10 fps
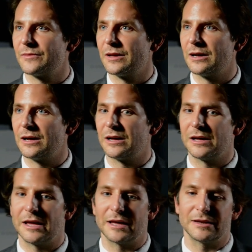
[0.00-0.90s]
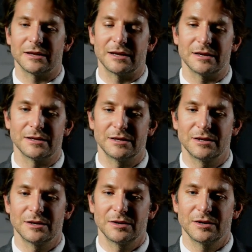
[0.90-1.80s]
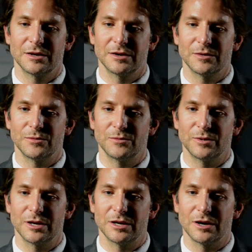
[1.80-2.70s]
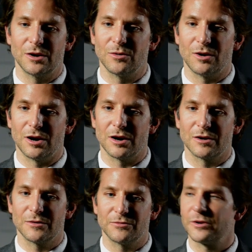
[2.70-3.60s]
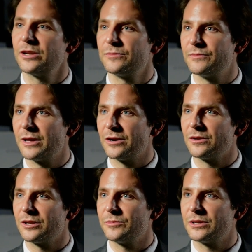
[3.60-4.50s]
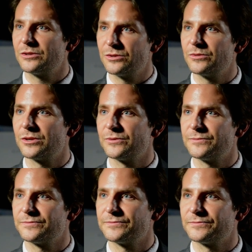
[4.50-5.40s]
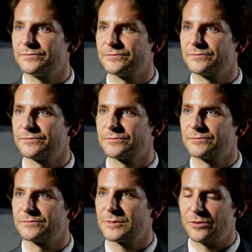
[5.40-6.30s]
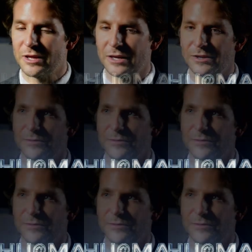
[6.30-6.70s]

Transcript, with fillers: Uh, and uh, we owe our freedom and our liberty to you. So thank